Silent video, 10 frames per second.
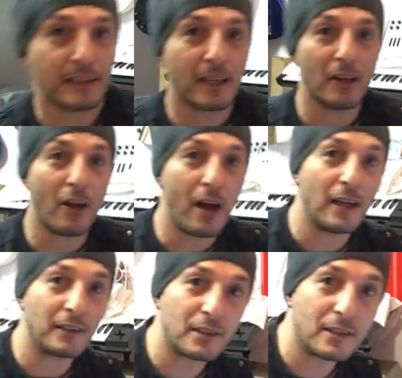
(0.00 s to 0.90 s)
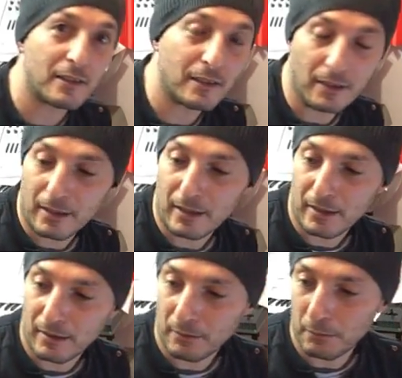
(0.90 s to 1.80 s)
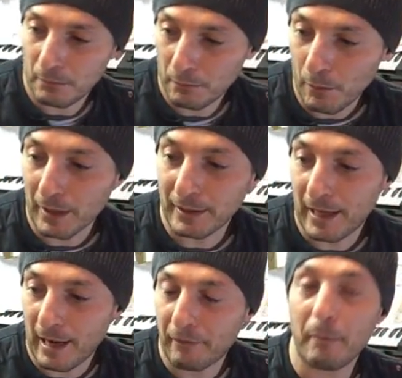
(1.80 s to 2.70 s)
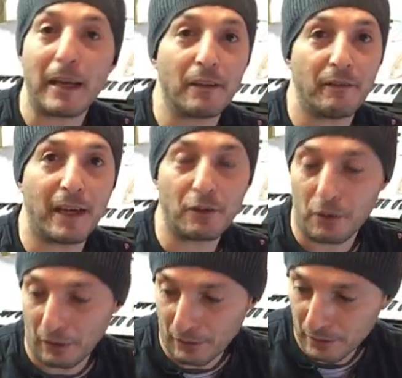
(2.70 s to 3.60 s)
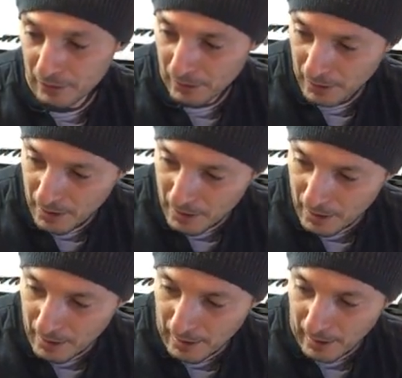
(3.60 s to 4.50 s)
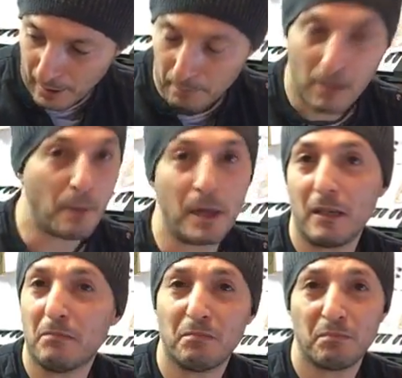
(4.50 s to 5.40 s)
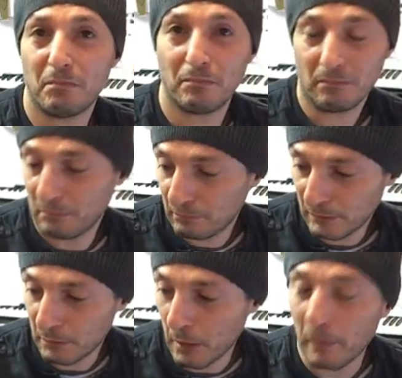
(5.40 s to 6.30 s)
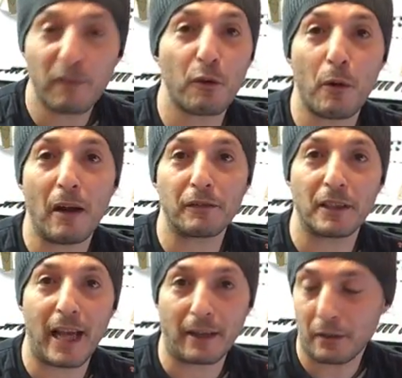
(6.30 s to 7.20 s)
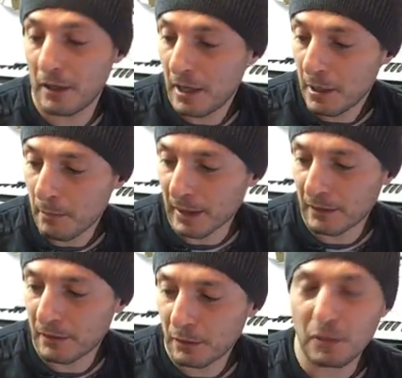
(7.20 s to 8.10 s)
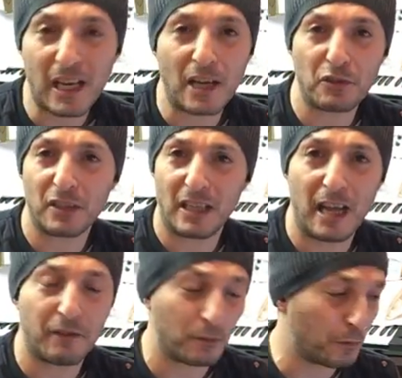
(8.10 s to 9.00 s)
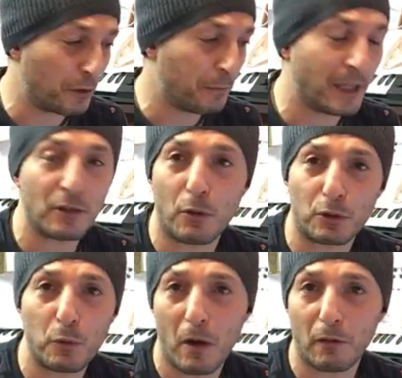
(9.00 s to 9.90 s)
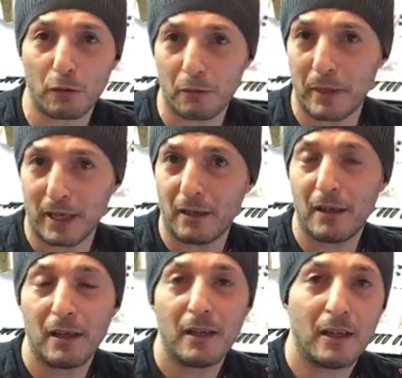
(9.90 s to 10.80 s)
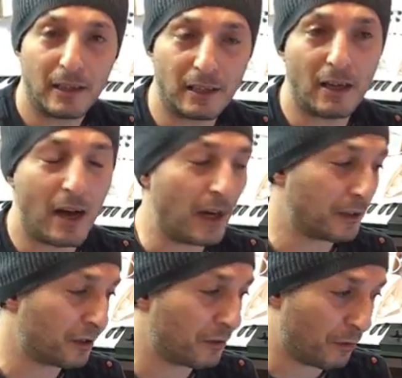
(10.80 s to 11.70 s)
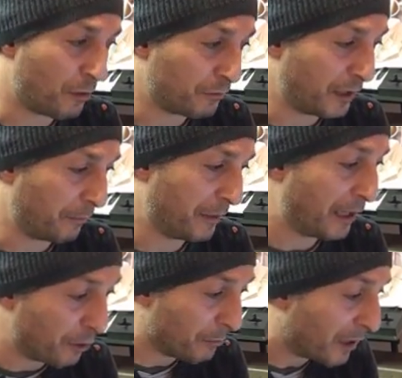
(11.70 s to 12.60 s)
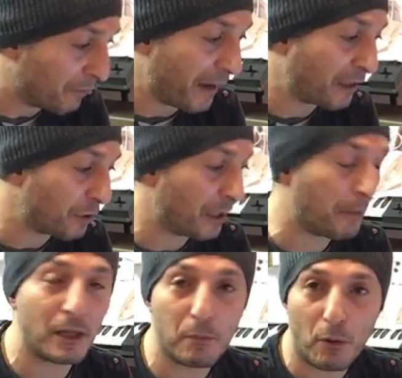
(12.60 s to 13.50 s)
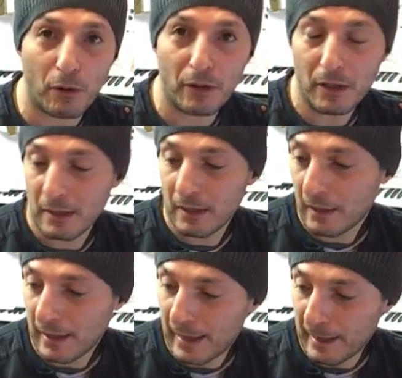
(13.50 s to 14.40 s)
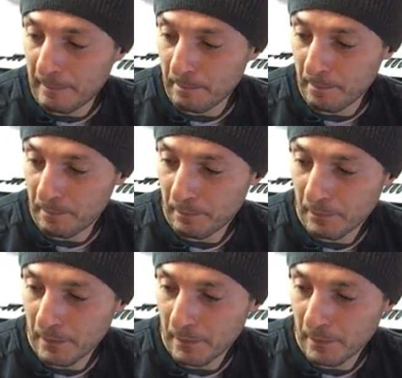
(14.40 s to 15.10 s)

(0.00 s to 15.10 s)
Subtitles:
the last one they ever manufactured. Maybe a few after that, but 2011 would have been, or 12 would have been the last of them. They don't manufacture them anymore, so